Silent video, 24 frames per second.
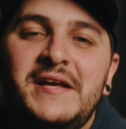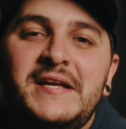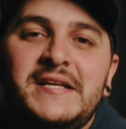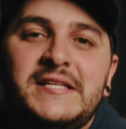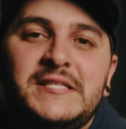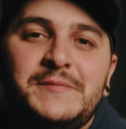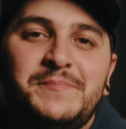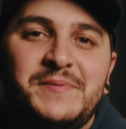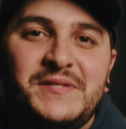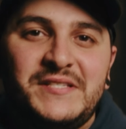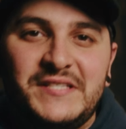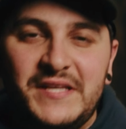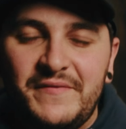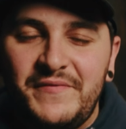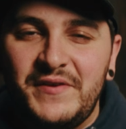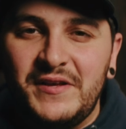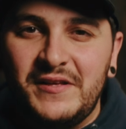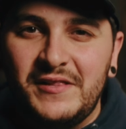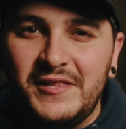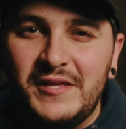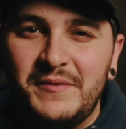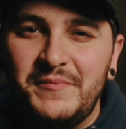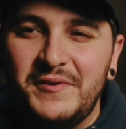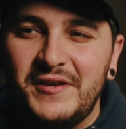
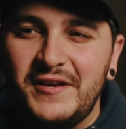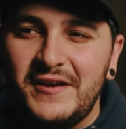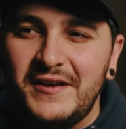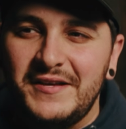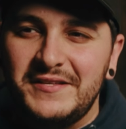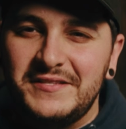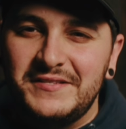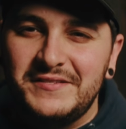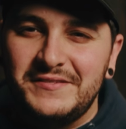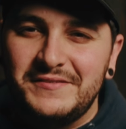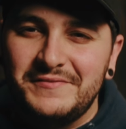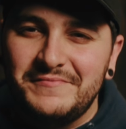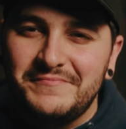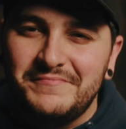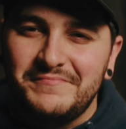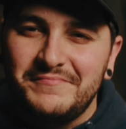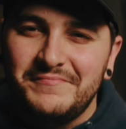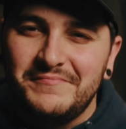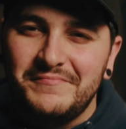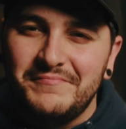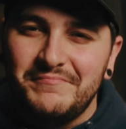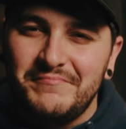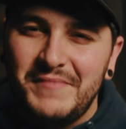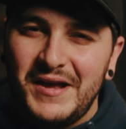specifically because
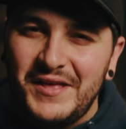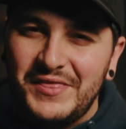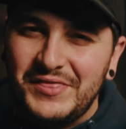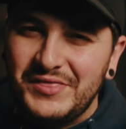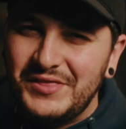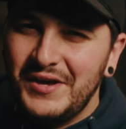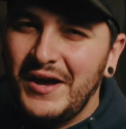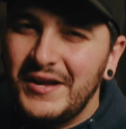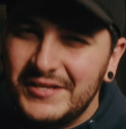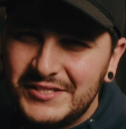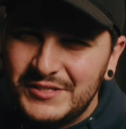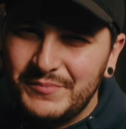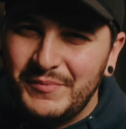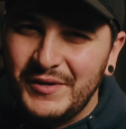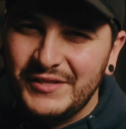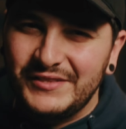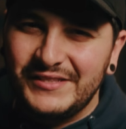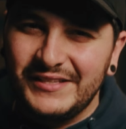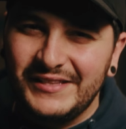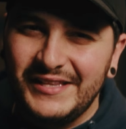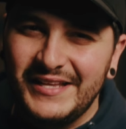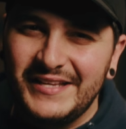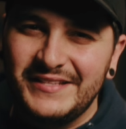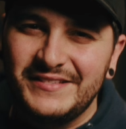my thoughts about
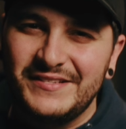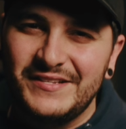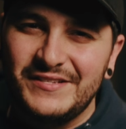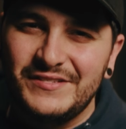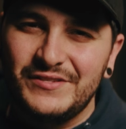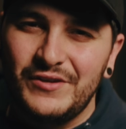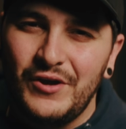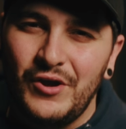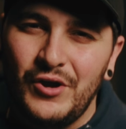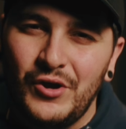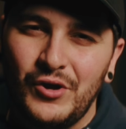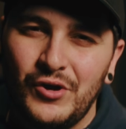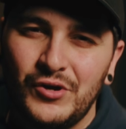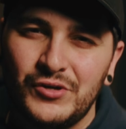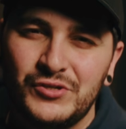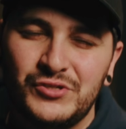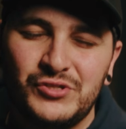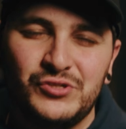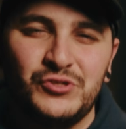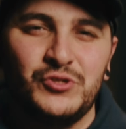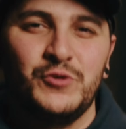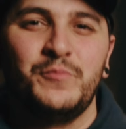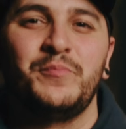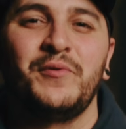the lenses are
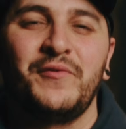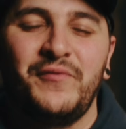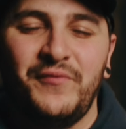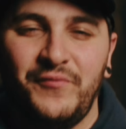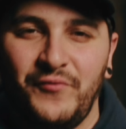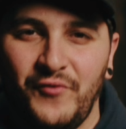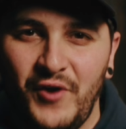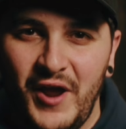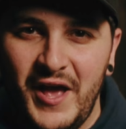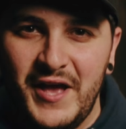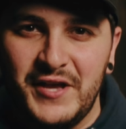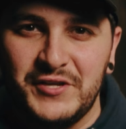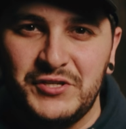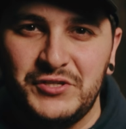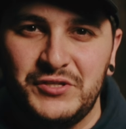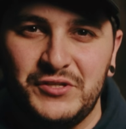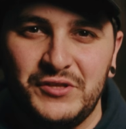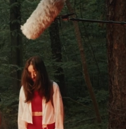super fresh.